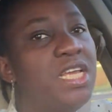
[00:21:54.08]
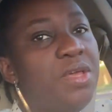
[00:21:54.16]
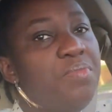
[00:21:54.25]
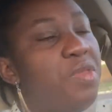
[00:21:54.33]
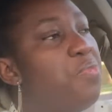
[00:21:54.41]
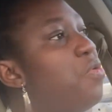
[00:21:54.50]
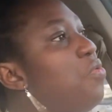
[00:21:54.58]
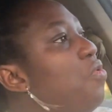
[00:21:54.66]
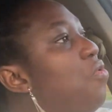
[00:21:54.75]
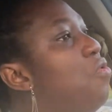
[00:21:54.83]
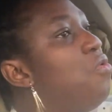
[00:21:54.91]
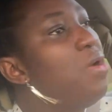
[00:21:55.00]

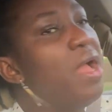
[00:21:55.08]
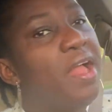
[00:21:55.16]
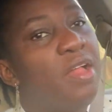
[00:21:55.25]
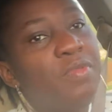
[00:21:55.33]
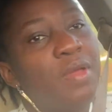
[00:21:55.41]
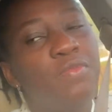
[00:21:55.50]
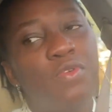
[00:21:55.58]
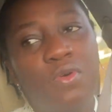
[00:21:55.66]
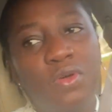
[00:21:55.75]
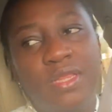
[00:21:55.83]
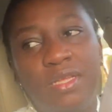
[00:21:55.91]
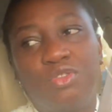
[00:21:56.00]
People who will help them
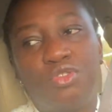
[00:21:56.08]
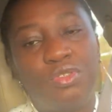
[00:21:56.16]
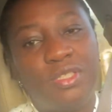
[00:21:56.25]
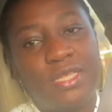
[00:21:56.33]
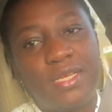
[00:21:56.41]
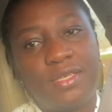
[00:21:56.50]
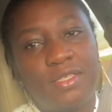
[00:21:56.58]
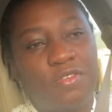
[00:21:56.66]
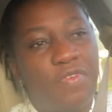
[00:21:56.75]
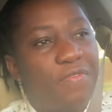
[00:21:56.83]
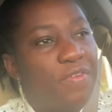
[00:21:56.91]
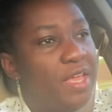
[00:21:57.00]
know the true status of
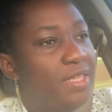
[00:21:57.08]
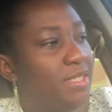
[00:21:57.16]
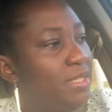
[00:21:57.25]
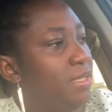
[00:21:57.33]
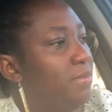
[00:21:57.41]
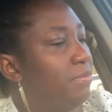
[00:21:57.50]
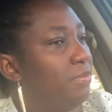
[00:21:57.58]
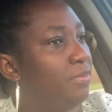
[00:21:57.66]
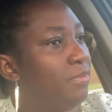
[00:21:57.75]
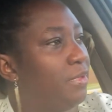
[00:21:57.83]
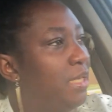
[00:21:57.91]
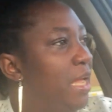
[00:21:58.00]
affairs.
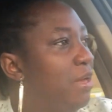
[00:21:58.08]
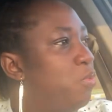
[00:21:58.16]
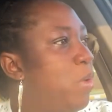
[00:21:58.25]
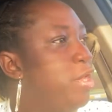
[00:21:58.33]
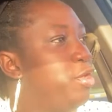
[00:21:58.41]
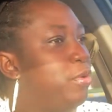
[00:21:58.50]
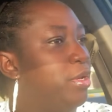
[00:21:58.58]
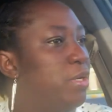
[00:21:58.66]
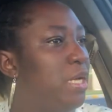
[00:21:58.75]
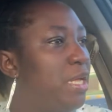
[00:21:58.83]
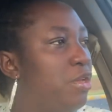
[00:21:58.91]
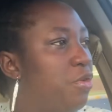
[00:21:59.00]
And when you look
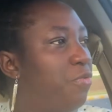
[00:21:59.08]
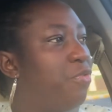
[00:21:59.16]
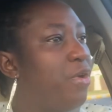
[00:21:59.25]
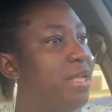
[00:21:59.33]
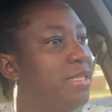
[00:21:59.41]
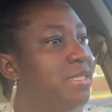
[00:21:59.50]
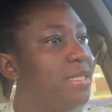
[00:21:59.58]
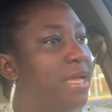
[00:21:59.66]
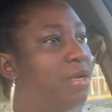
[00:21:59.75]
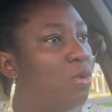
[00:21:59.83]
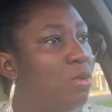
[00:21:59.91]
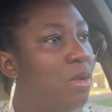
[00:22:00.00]
in your friend
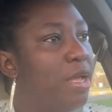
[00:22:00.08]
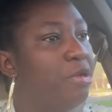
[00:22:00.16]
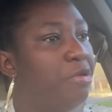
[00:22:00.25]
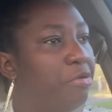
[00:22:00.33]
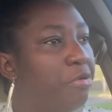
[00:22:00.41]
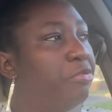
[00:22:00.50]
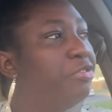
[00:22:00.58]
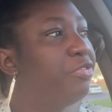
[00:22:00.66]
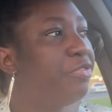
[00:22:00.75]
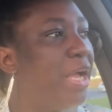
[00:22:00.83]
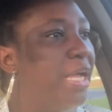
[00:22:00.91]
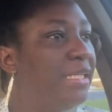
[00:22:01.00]
circle and you don't
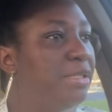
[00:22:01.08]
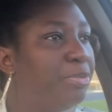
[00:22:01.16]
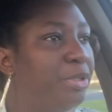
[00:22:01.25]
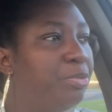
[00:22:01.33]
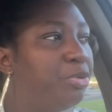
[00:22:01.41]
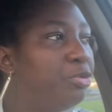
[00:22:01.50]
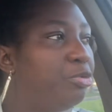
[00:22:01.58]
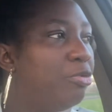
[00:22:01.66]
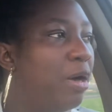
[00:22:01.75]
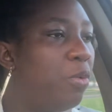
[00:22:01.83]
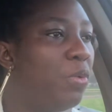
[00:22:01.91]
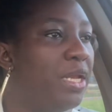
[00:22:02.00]
find people who
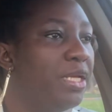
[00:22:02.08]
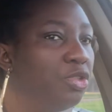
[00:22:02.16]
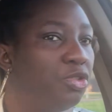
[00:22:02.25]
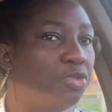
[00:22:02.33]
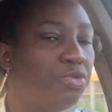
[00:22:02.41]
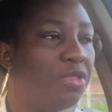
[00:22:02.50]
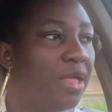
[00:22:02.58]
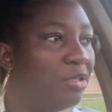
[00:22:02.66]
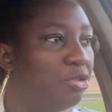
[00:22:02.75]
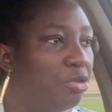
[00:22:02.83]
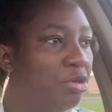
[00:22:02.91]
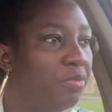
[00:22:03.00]
are willing to do that
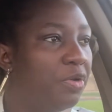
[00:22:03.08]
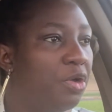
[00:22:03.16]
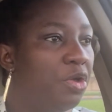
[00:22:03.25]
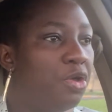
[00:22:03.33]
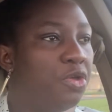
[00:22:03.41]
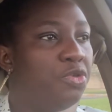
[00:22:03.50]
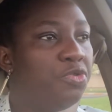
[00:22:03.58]
job, you